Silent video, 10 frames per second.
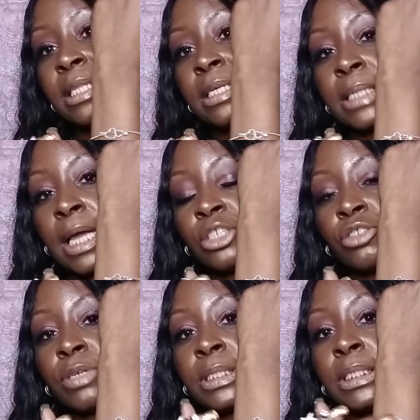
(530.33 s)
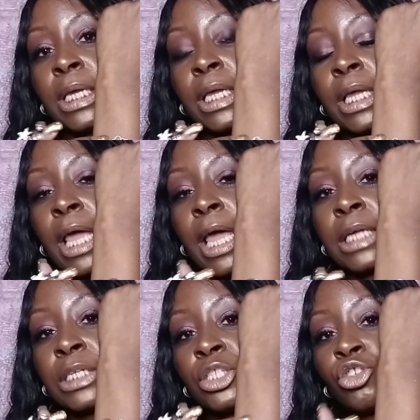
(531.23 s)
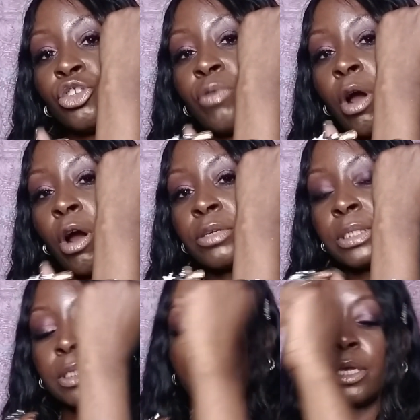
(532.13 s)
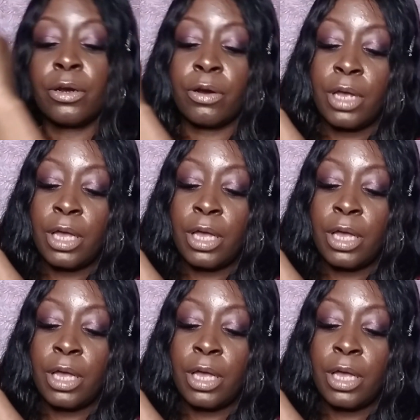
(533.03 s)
this, as you can see, it has 2 hearts here,